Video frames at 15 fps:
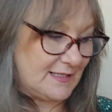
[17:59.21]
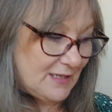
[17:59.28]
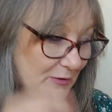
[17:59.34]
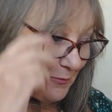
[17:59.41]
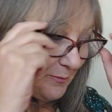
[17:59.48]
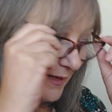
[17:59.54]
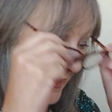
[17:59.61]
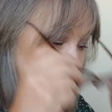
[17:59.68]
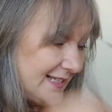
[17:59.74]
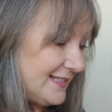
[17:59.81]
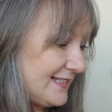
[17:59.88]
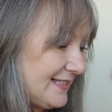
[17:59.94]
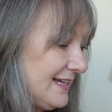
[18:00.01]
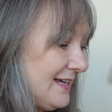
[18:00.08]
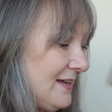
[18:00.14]
So
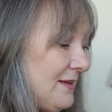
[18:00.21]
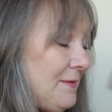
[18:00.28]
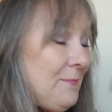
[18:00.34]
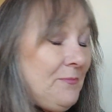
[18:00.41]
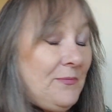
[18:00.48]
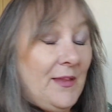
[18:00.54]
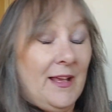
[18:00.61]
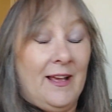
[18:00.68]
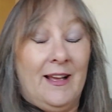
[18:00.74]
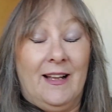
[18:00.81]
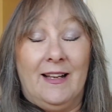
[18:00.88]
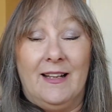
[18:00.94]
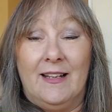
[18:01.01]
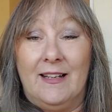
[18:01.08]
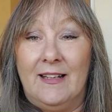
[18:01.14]
please
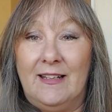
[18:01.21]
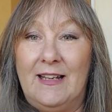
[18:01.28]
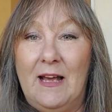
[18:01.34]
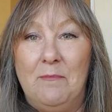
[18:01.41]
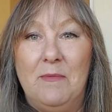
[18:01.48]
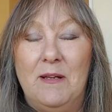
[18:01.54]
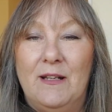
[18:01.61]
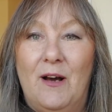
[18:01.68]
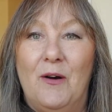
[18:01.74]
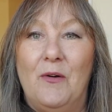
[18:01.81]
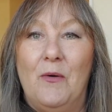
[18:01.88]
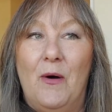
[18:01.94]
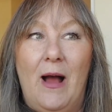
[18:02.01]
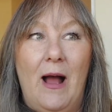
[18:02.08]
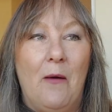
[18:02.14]
let me know